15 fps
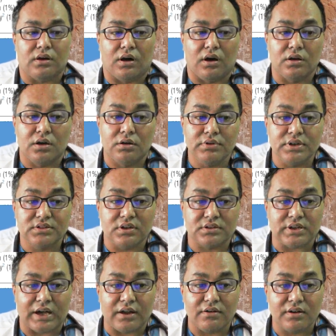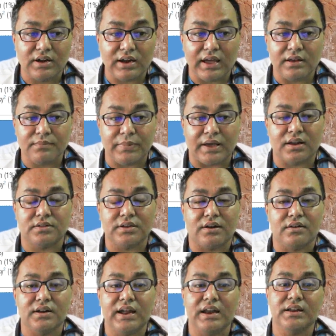Along with the thyroid gland,
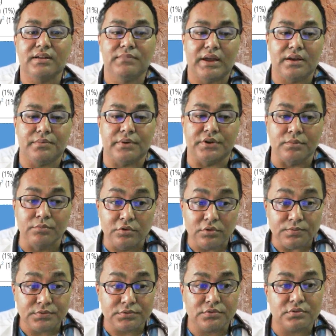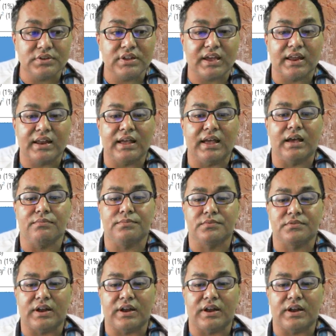parathyroid gland might be removed, so they can have